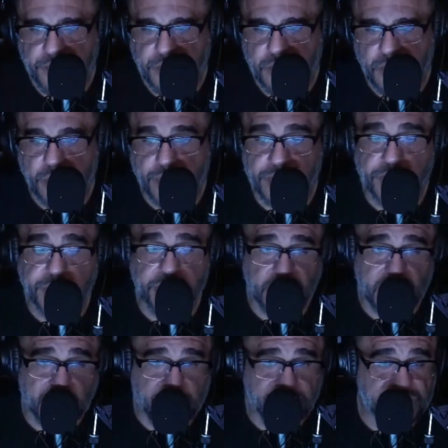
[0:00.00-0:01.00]
which I
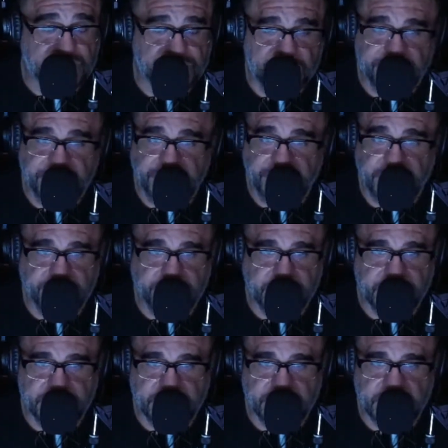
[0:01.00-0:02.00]
was very, very
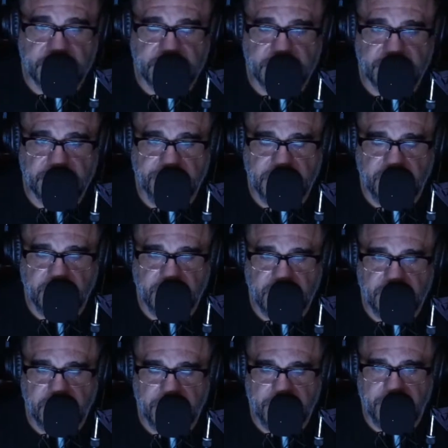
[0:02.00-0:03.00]
interested to speak with him
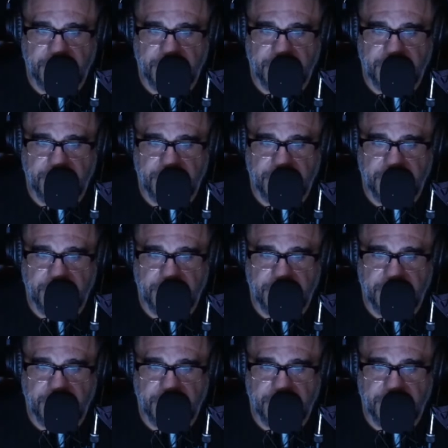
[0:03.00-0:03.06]
about,